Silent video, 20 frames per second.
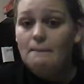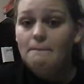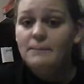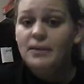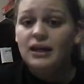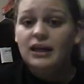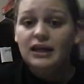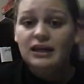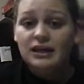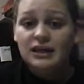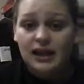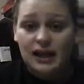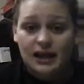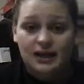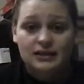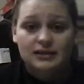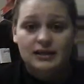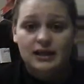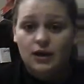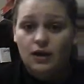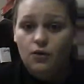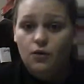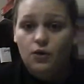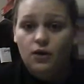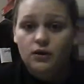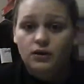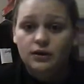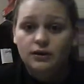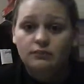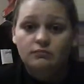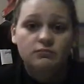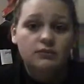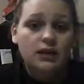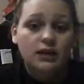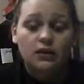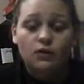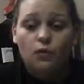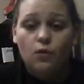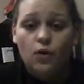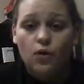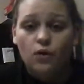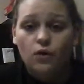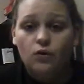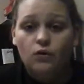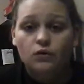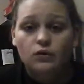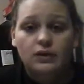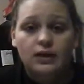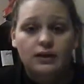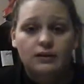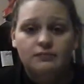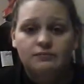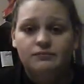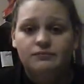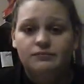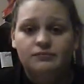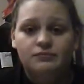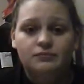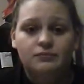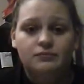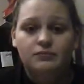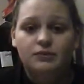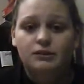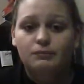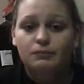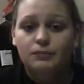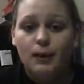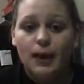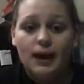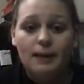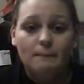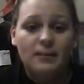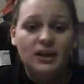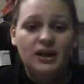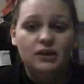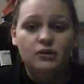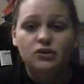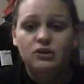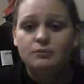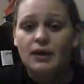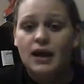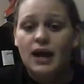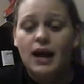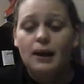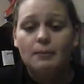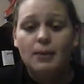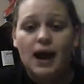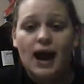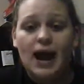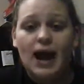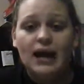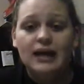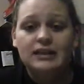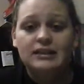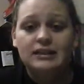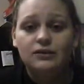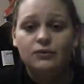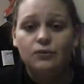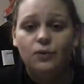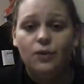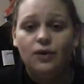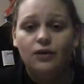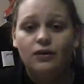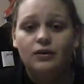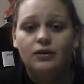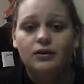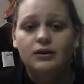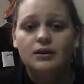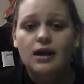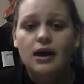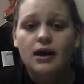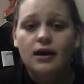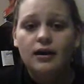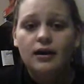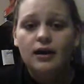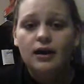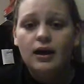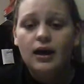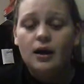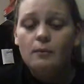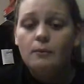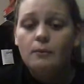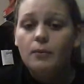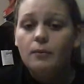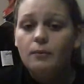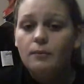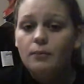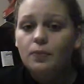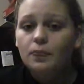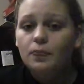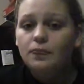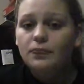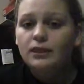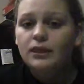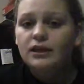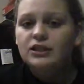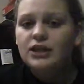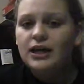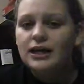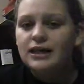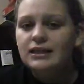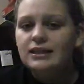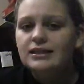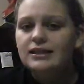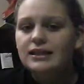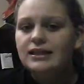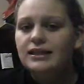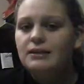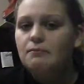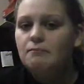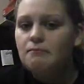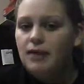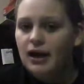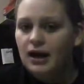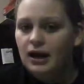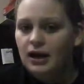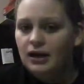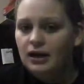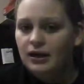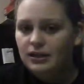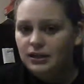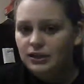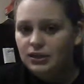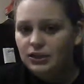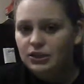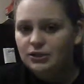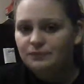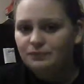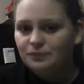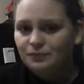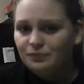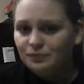many things that go on in the world, bills being passed and whatnot. But the changes in marriage,